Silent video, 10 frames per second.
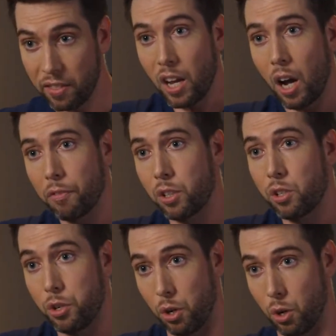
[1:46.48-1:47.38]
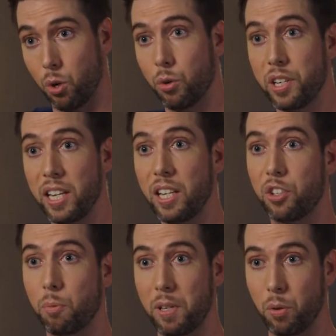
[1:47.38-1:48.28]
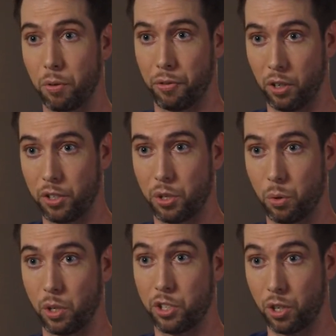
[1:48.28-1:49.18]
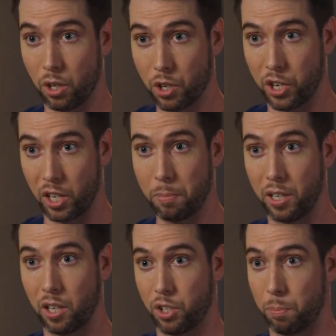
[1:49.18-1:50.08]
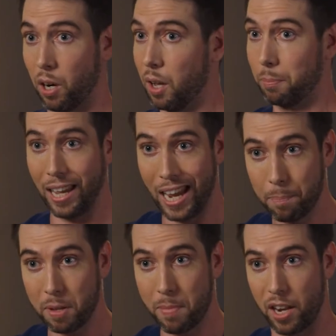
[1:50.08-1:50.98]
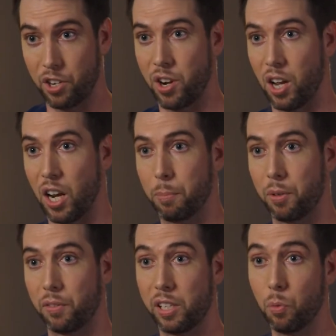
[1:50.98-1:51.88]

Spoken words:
and they often do, need to be referred to a surgeon because their problem can't be managed non-operatively,